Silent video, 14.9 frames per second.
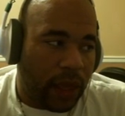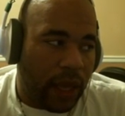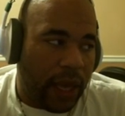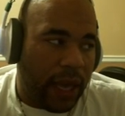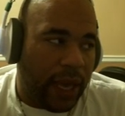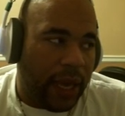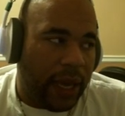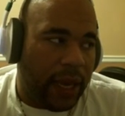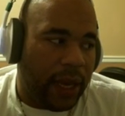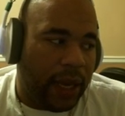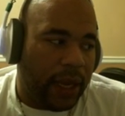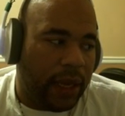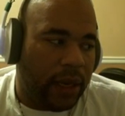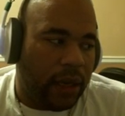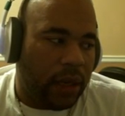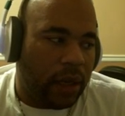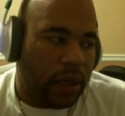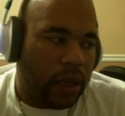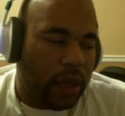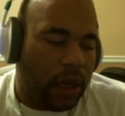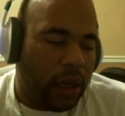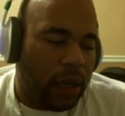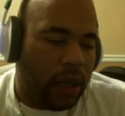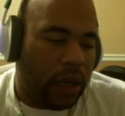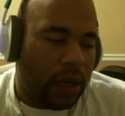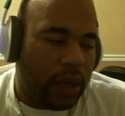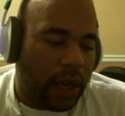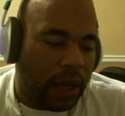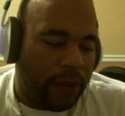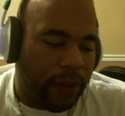and a
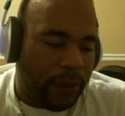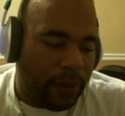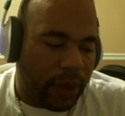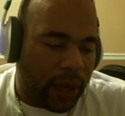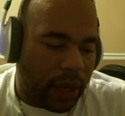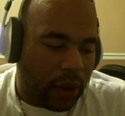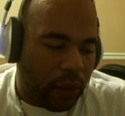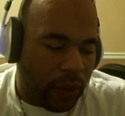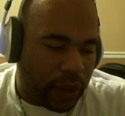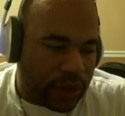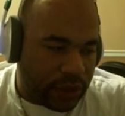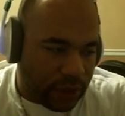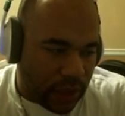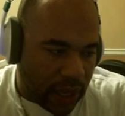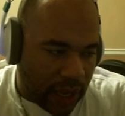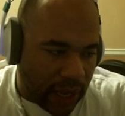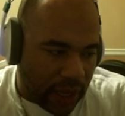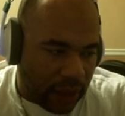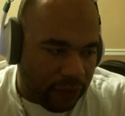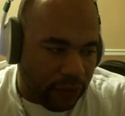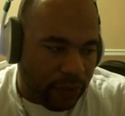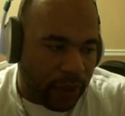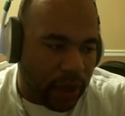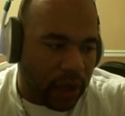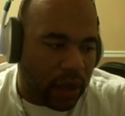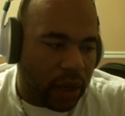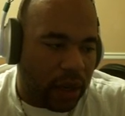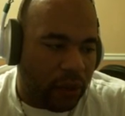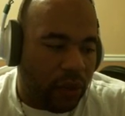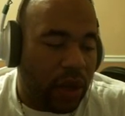lot of people got questionably high level
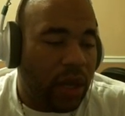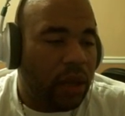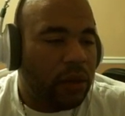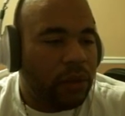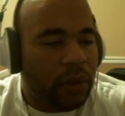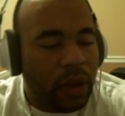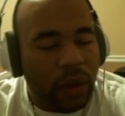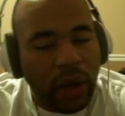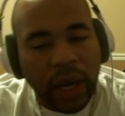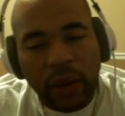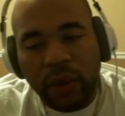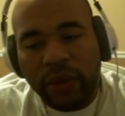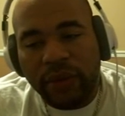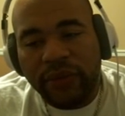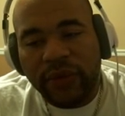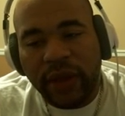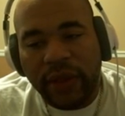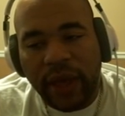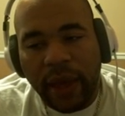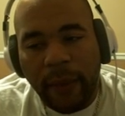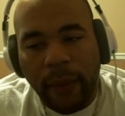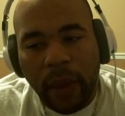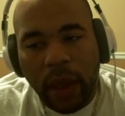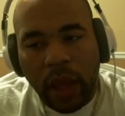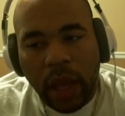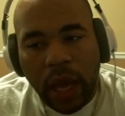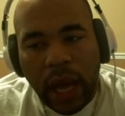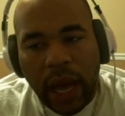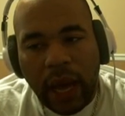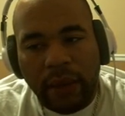Paragon. Well, no, I don't even want to say that.
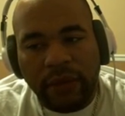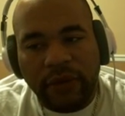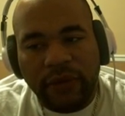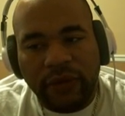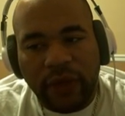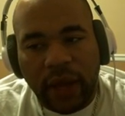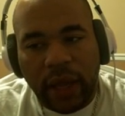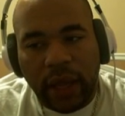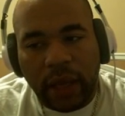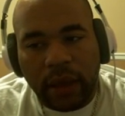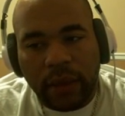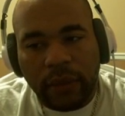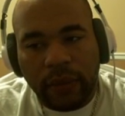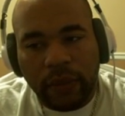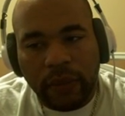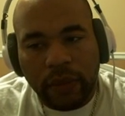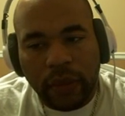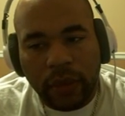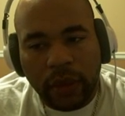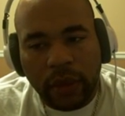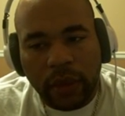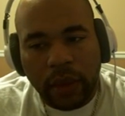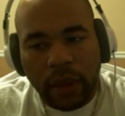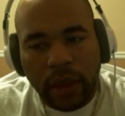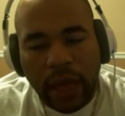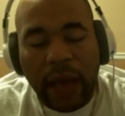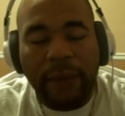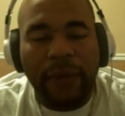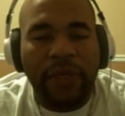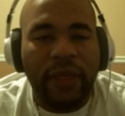I'm just saying,
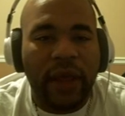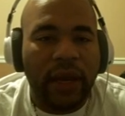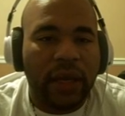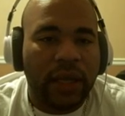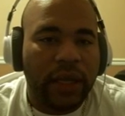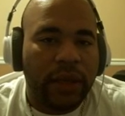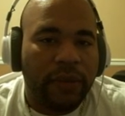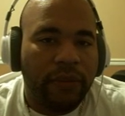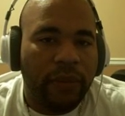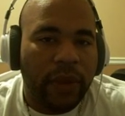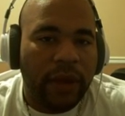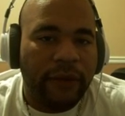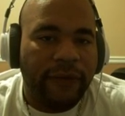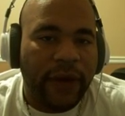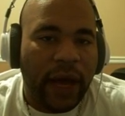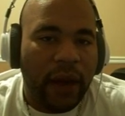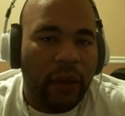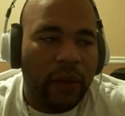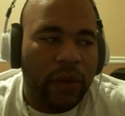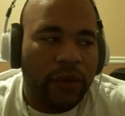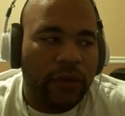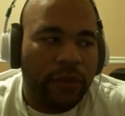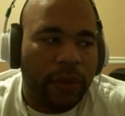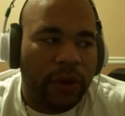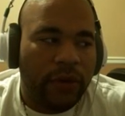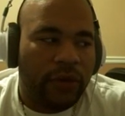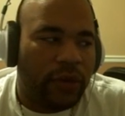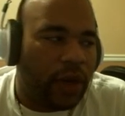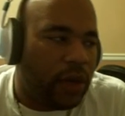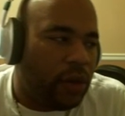hypothetically, if I was a
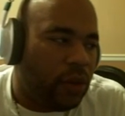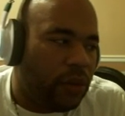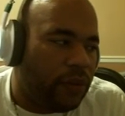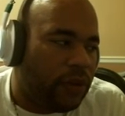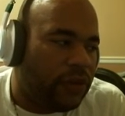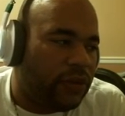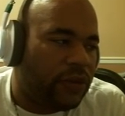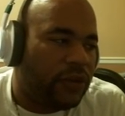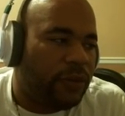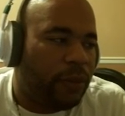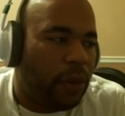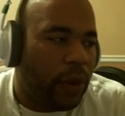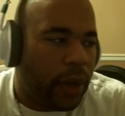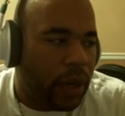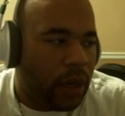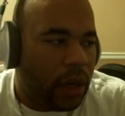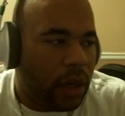person that knew of this exploit,